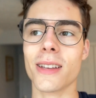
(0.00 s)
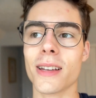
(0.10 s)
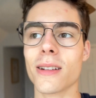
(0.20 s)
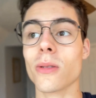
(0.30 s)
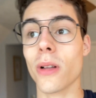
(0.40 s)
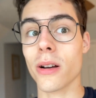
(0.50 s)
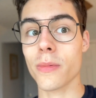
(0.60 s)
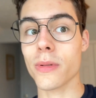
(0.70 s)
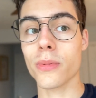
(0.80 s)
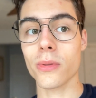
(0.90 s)
Like, a lot of
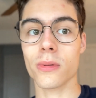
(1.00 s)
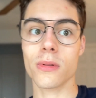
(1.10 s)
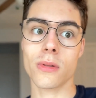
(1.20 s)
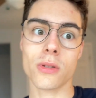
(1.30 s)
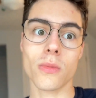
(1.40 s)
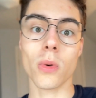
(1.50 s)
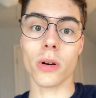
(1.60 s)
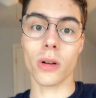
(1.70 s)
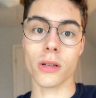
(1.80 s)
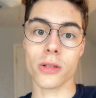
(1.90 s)
people
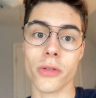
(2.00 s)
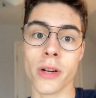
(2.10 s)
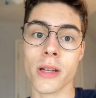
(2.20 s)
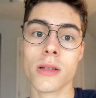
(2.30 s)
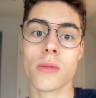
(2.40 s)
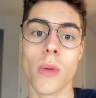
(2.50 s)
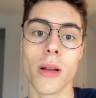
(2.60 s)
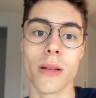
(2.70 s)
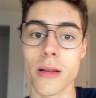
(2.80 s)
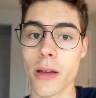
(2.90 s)
work on screens
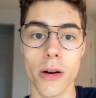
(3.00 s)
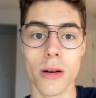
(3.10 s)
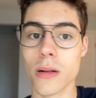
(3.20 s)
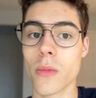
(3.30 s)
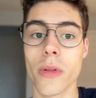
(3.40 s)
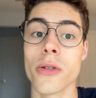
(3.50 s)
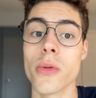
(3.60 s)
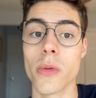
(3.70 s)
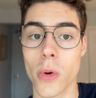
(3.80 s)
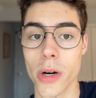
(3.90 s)
when they're
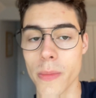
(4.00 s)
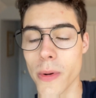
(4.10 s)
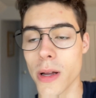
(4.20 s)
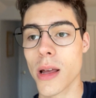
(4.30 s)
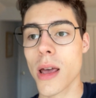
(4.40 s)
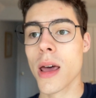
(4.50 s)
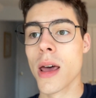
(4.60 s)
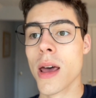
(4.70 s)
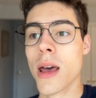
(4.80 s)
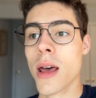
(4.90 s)
doing work, but
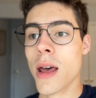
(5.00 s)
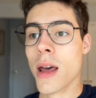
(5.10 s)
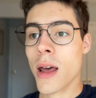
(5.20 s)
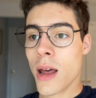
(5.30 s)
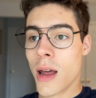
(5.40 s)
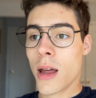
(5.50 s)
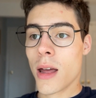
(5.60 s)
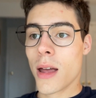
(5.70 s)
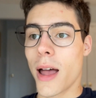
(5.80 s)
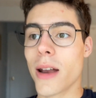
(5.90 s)

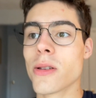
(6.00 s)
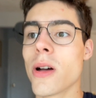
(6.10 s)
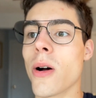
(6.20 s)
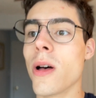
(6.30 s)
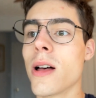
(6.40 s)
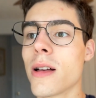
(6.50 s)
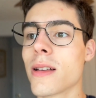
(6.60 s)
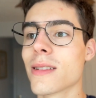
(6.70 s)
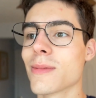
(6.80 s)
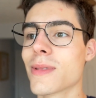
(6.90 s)
I don't know.
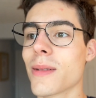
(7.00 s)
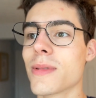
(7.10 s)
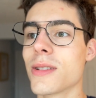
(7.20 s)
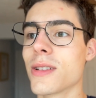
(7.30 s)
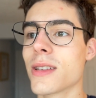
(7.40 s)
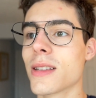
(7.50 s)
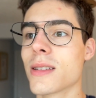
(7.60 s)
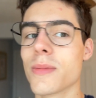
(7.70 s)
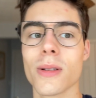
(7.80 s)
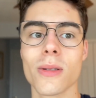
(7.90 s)
Sometimes it just
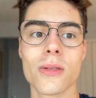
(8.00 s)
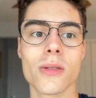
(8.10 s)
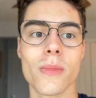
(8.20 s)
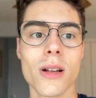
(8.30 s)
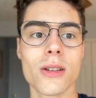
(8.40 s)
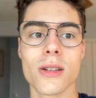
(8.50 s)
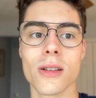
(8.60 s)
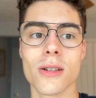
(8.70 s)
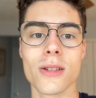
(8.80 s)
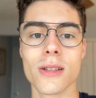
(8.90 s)
gets to be a little too much, and
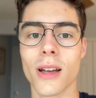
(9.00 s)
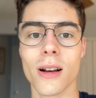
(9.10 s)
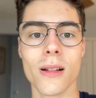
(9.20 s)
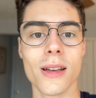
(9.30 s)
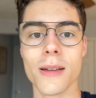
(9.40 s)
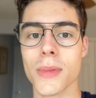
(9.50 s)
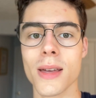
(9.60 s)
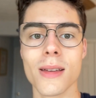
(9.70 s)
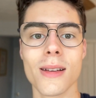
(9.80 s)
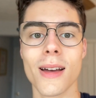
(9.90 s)
you're just kind of like,
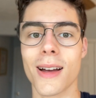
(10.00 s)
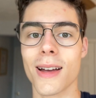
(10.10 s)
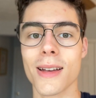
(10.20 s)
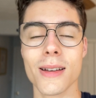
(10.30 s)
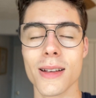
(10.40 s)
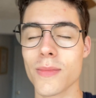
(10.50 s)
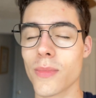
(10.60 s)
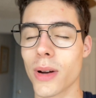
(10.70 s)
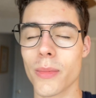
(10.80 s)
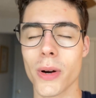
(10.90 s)
man, I need
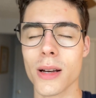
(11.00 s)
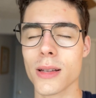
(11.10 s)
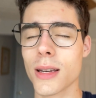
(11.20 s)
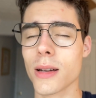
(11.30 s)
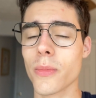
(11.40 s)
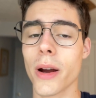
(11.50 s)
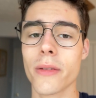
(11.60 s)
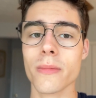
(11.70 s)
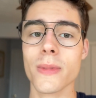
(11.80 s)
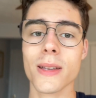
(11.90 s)
my brain to take a break
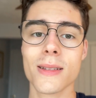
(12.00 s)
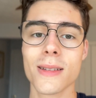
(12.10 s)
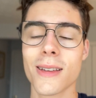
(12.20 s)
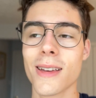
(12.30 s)
from this.